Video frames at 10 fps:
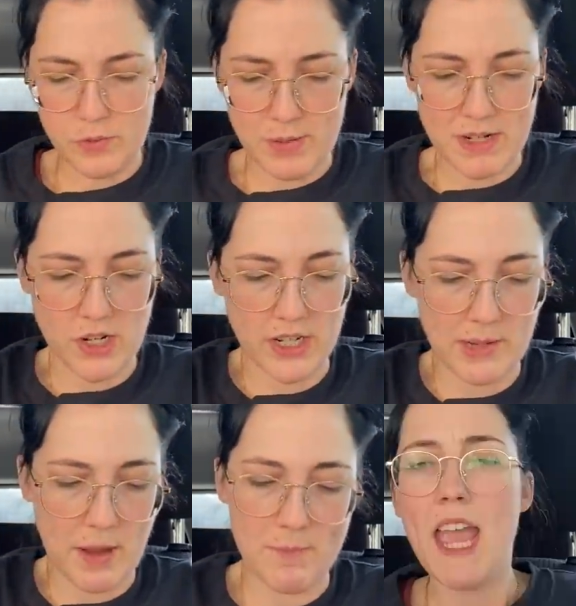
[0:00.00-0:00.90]
What am I talking
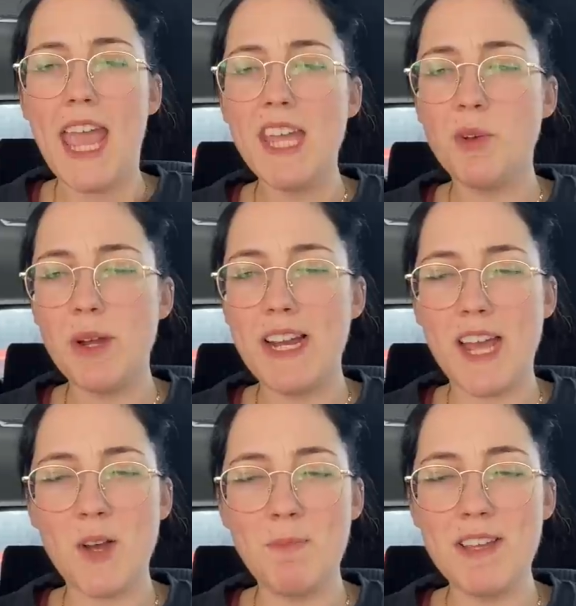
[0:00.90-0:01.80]
about? Hey queen,
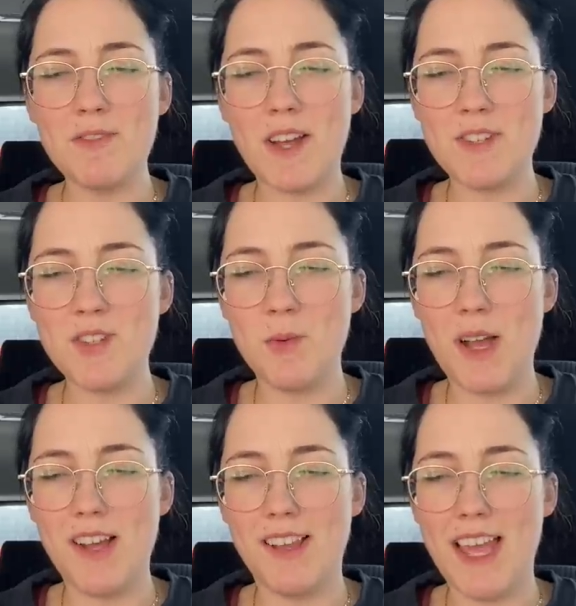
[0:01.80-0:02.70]
I hope this finds you
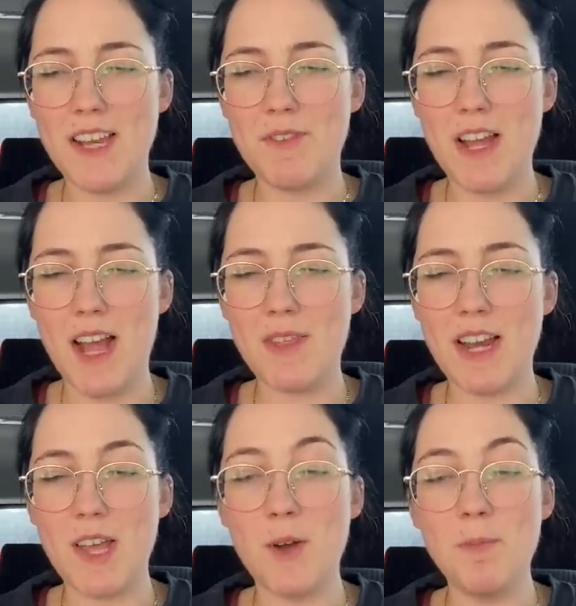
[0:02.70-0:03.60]
well. And if not,
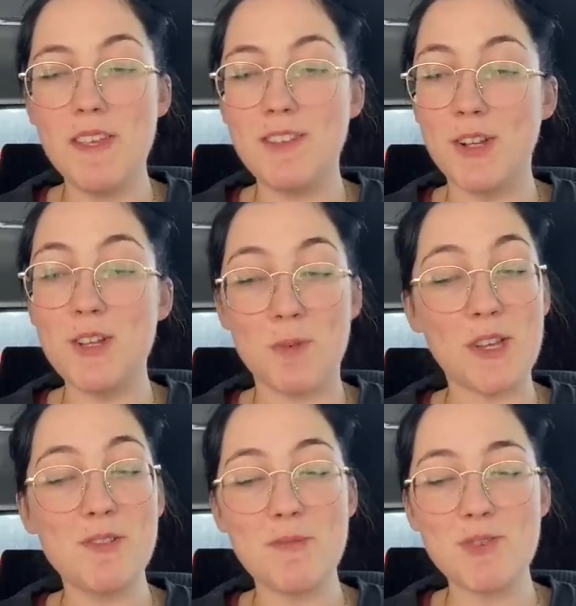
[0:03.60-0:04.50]
then I hope these goodies bring
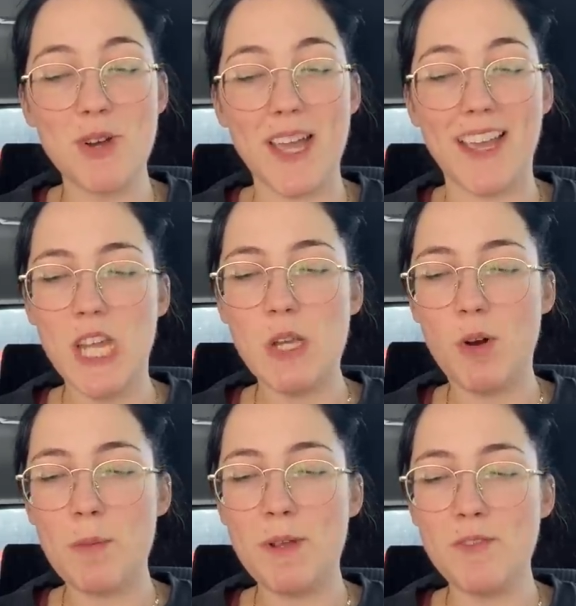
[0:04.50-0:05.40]
you some joy. You
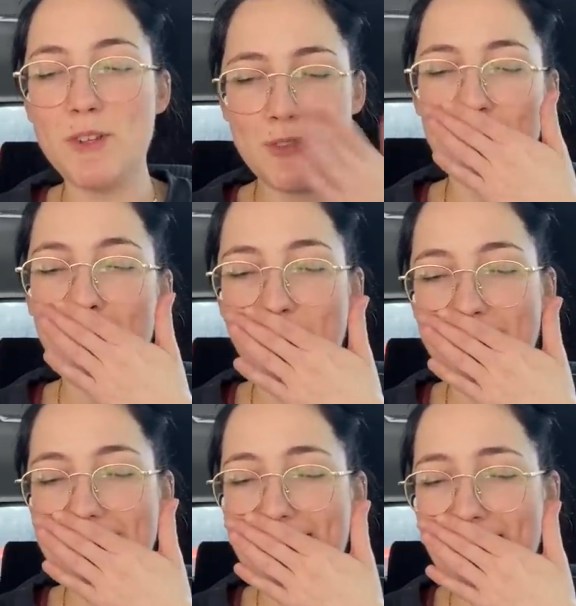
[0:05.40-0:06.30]
are a beautiful soul
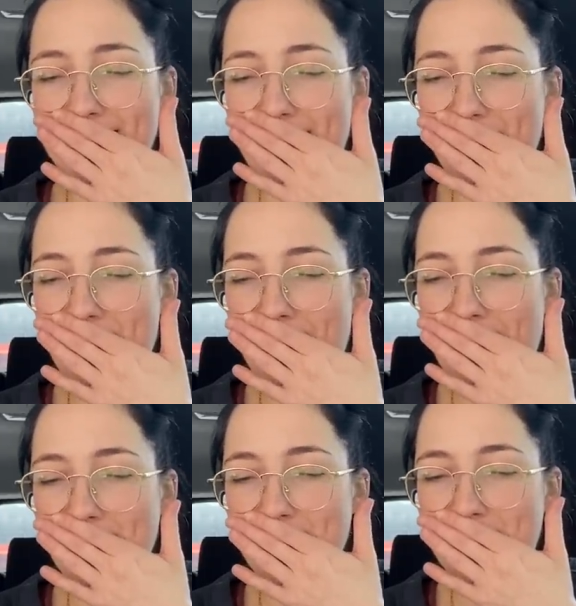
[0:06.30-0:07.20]
and I love
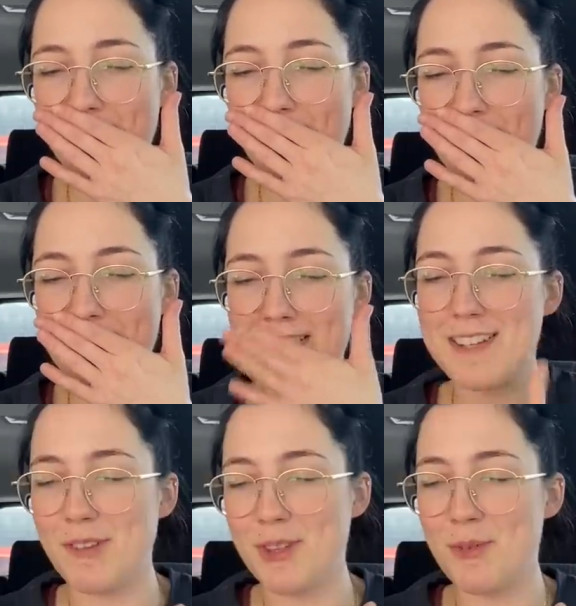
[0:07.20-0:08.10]
how you give your authentic
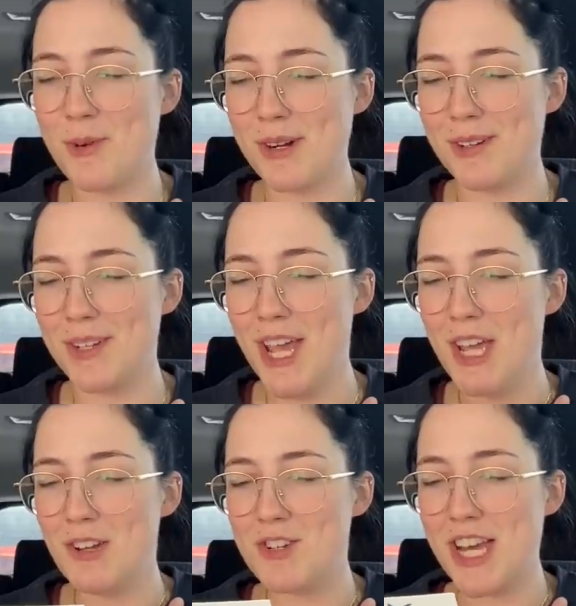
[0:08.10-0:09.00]
self to the world.
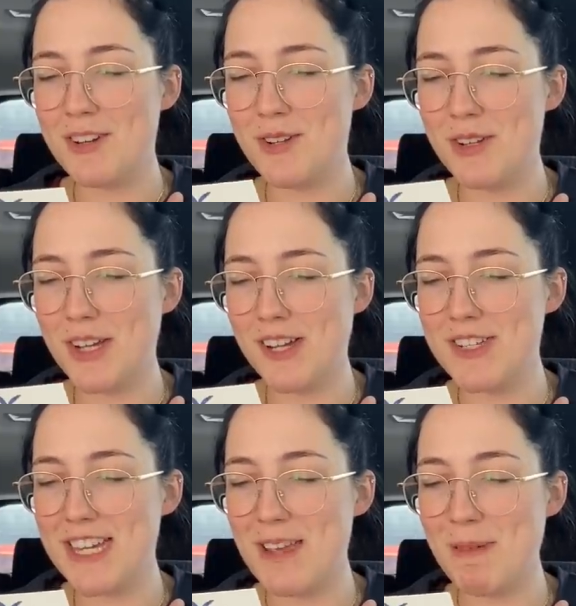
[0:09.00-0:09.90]
Your channel,
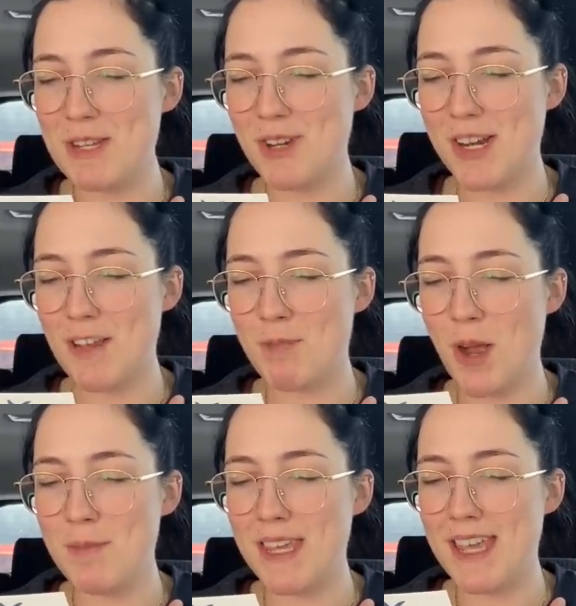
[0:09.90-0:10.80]
content, and Patreon have
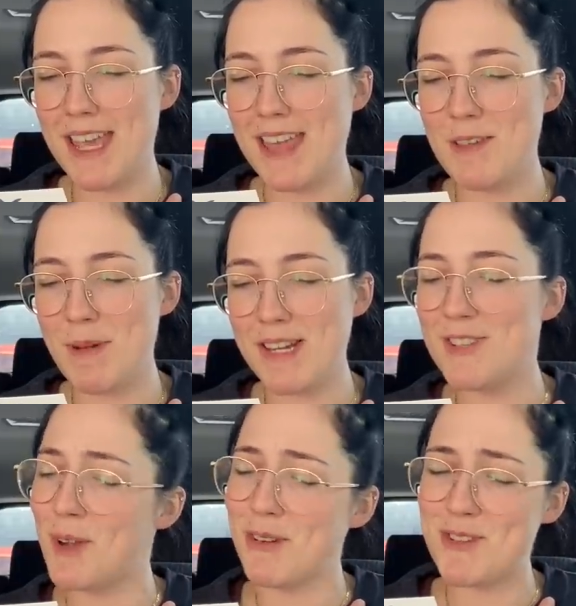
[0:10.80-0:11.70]
brought me and the bunny
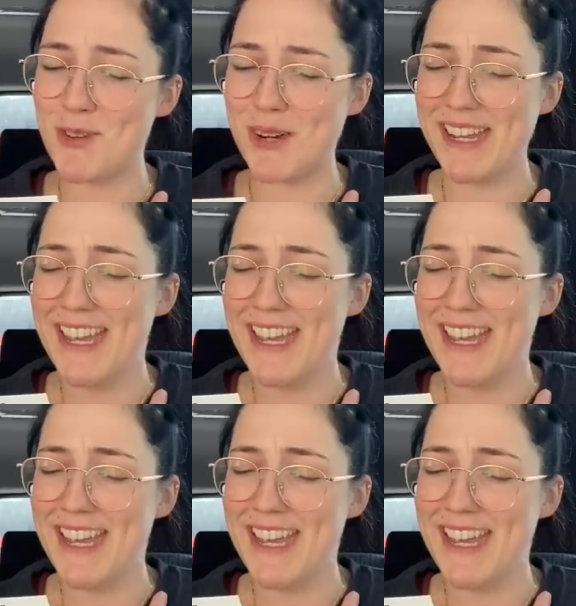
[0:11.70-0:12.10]
so much joy.